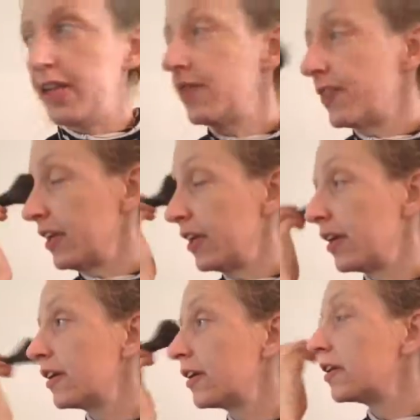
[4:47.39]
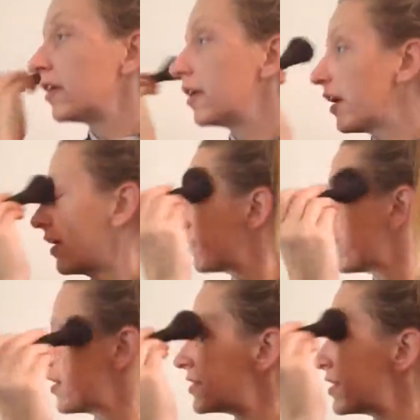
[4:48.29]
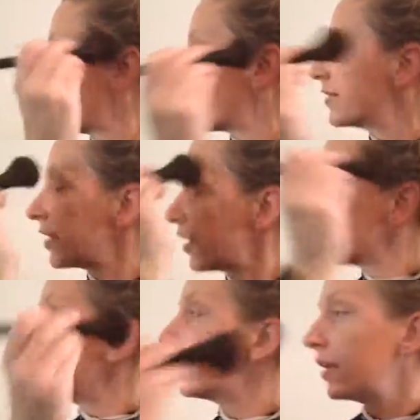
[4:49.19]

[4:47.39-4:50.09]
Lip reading: even as far as the eyes go.